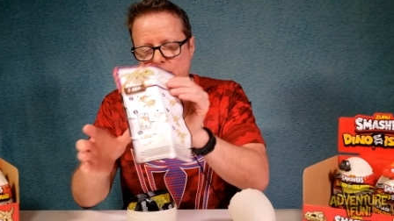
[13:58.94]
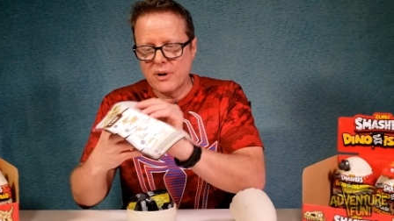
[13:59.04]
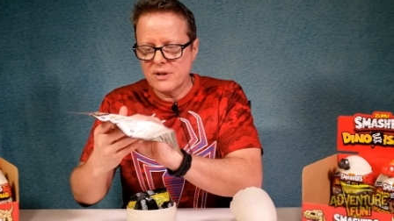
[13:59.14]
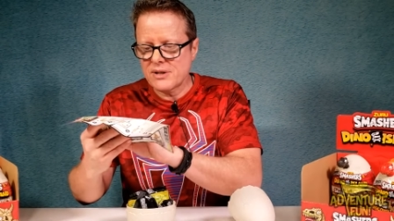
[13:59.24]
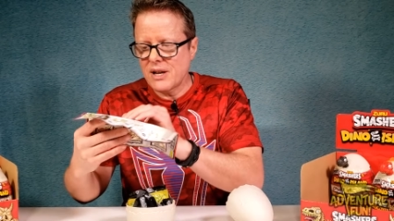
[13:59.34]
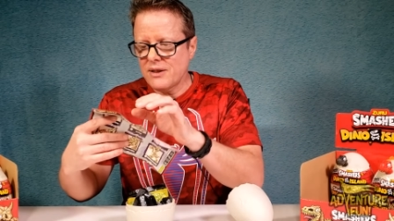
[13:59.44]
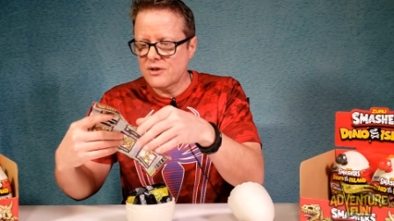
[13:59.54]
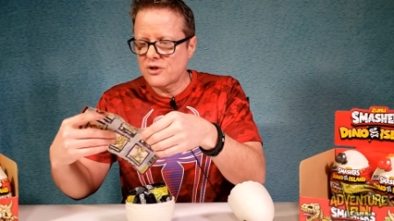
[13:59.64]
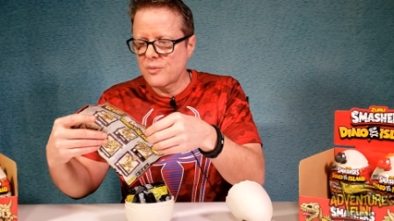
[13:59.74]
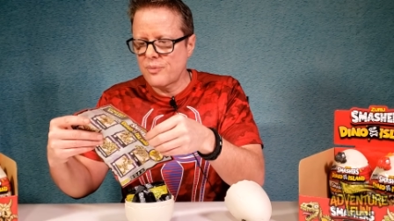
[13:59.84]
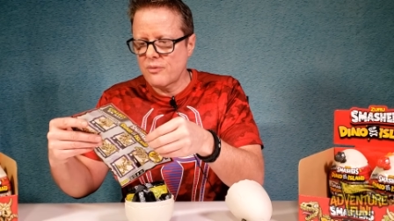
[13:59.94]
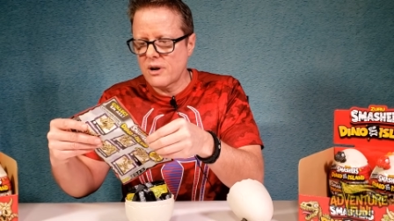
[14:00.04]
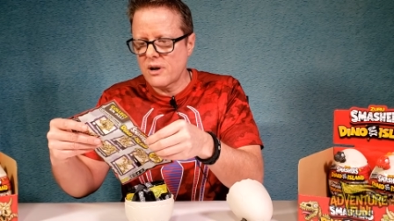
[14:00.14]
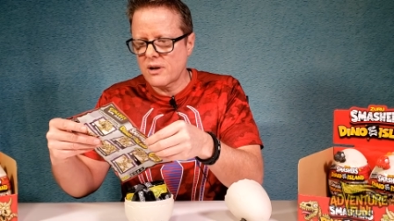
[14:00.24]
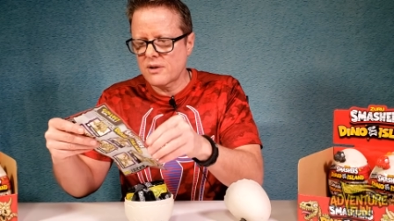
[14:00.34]
But it's not the super
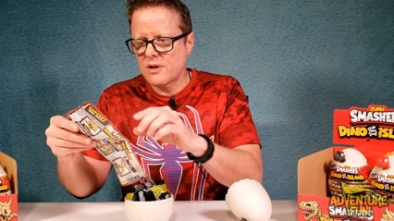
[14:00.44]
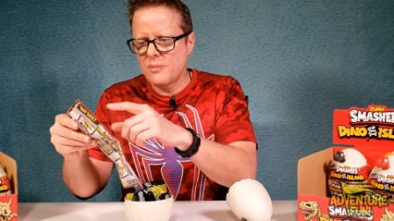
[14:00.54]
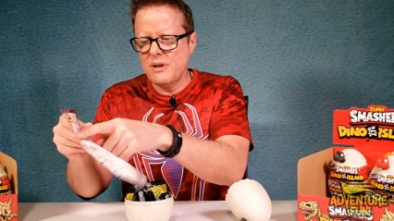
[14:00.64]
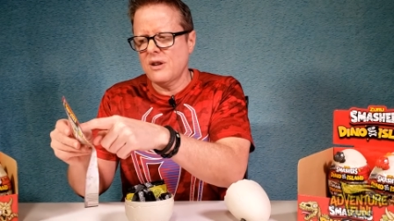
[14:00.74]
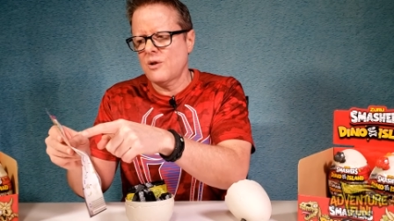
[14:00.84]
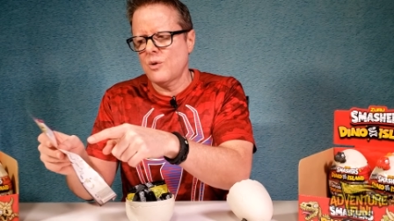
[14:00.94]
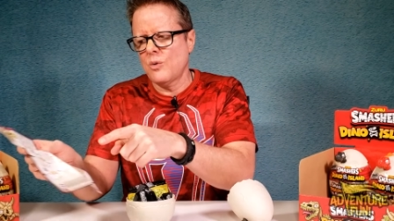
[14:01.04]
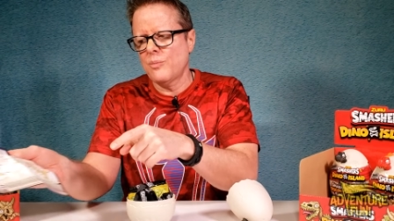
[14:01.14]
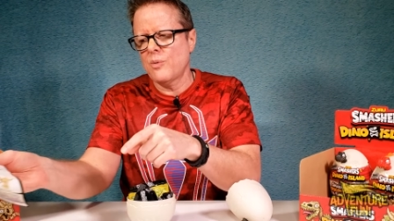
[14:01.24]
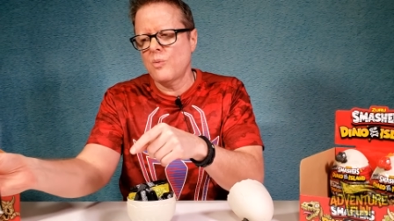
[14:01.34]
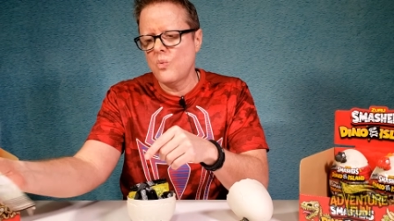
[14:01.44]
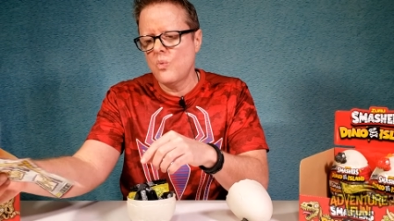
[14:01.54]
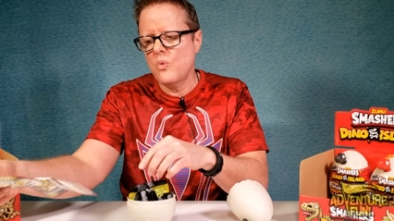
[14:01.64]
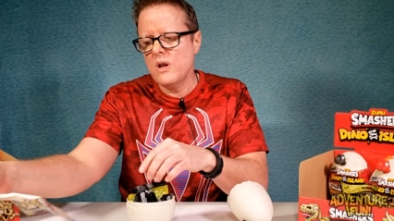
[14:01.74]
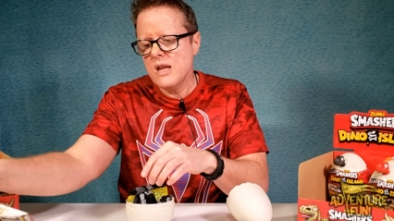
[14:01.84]
rare because he'd be in gold, but
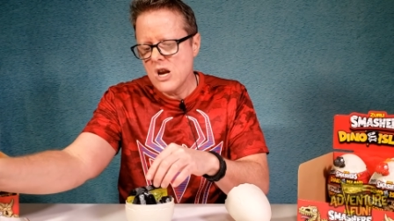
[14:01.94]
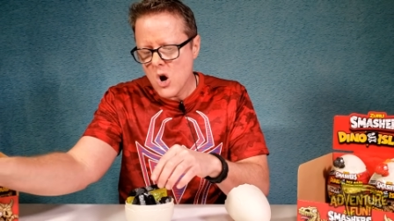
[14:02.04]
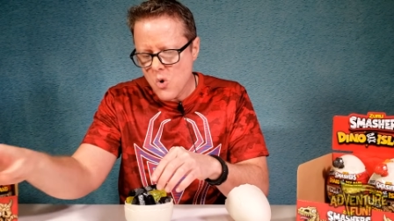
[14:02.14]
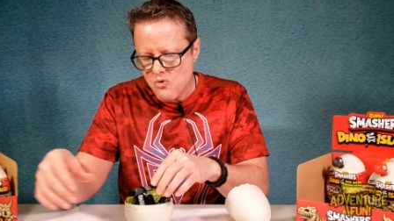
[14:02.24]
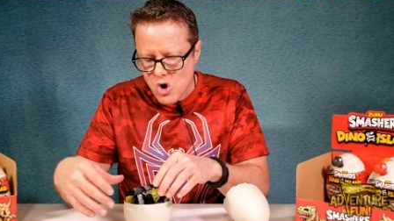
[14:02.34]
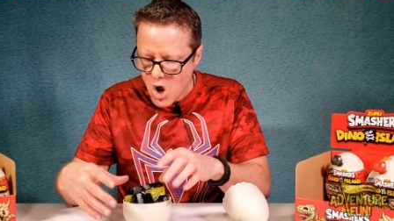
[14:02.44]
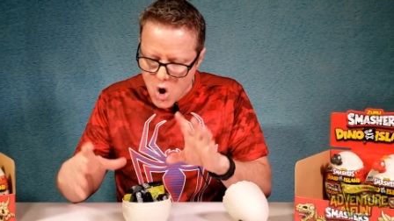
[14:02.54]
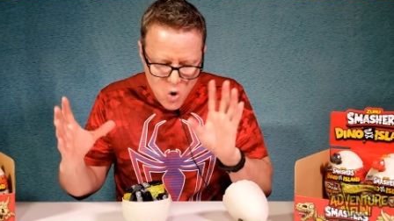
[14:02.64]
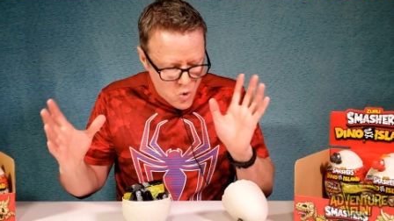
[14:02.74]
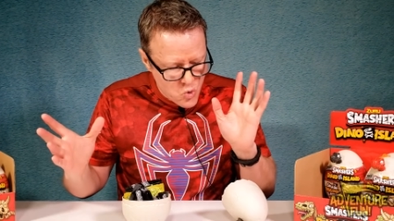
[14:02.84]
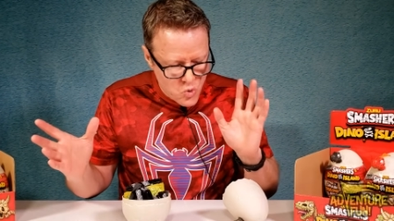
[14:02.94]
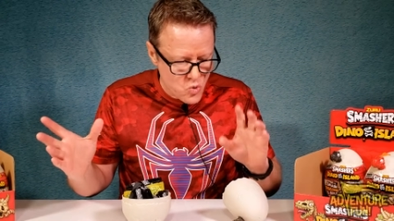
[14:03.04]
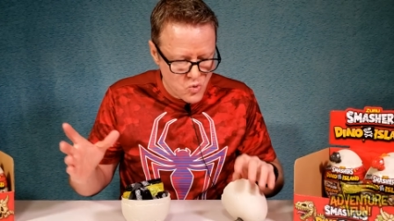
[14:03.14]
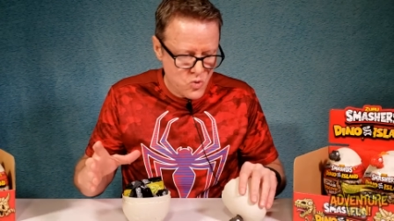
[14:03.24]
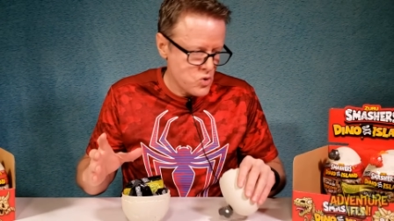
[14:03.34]
we don't know.